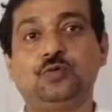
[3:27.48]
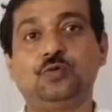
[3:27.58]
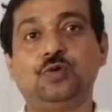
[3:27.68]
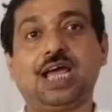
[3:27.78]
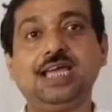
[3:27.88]

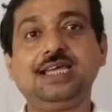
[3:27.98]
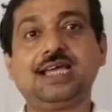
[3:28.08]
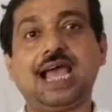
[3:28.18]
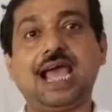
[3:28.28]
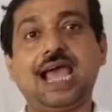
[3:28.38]
to
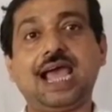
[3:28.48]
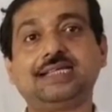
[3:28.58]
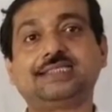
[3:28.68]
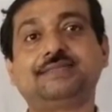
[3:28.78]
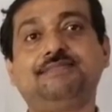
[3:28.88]
like
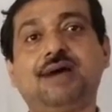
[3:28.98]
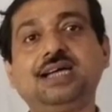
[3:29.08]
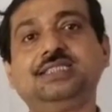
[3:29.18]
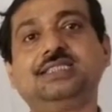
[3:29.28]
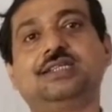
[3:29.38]
as
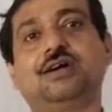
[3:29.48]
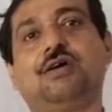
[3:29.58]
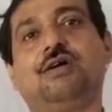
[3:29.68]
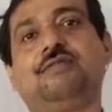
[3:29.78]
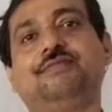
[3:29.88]
much
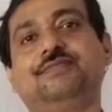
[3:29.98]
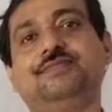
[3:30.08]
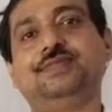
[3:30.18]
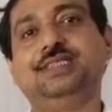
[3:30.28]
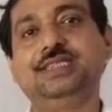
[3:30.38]
of
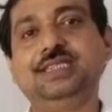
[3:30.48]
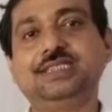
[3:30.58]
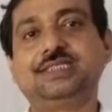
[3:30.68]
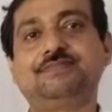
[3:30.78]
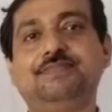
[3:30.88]

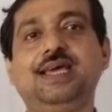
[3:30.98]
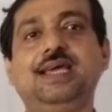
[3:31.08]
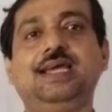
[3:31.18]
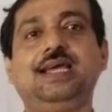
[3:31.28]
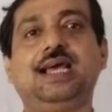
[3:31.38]
this
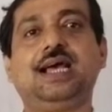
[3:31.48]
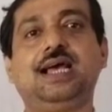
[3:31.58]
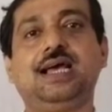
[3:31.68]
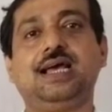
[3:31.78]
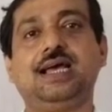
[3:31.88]
play
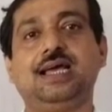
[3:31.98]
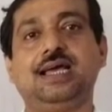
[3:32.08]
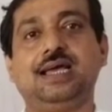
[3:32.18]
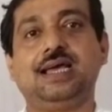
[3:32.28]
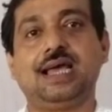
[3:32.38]

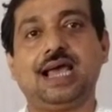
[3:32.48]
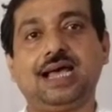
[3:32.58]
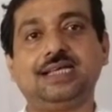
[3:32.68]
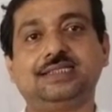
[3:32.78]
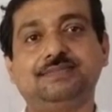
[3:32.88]

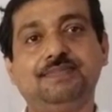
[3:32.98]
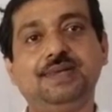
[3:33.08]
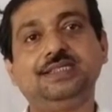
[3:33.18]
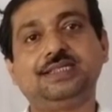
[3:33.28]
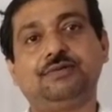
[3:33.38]
as
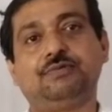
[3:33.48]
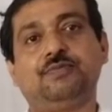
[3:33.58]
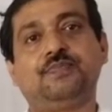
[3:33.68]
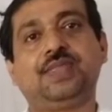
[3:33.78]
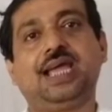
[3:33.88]
please you.
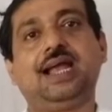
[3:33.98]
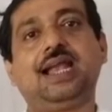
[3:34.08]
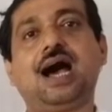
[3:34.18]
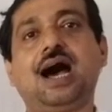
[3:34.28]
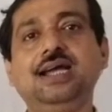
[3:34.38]

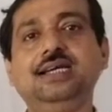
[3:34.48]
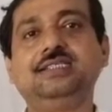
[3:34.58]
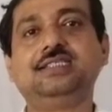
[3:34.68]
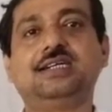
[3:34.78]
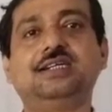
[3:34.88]
And
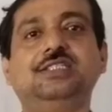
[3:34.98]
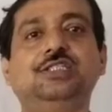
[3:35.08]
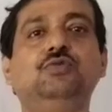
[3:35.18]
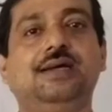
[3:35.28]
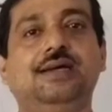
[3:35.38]
I charge
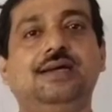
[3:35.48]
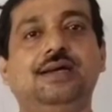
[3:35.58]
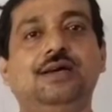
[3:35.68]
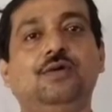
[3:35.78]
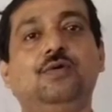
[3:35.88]
you,
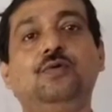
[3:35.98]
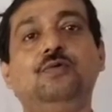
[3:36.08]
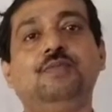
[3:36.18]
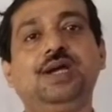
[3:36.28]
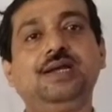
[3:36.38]

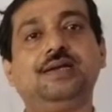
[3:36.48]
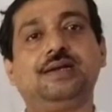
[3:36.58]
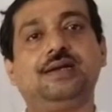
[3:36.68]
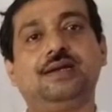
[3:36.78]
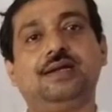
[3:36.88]
O
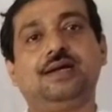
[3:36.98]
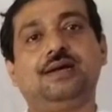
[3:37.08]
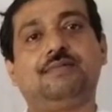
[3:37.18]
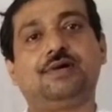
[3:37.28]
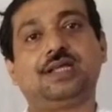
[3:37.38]
men,
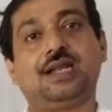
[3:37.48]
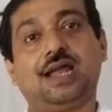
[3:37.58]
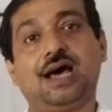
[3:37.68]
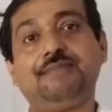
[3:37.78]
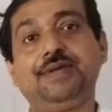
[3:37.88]
for the
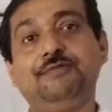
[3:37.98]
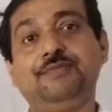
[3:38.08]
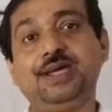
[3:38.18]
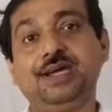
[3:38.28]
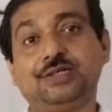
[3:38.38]
love you
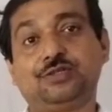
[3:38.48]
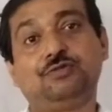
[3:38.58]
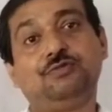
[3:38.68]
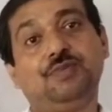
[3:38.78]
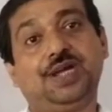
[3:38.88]
bear
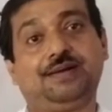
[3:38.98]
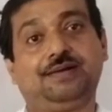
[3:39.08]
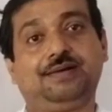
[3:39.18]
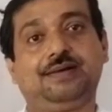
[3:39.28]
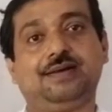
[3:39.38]
to
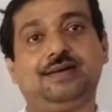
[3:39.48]
women,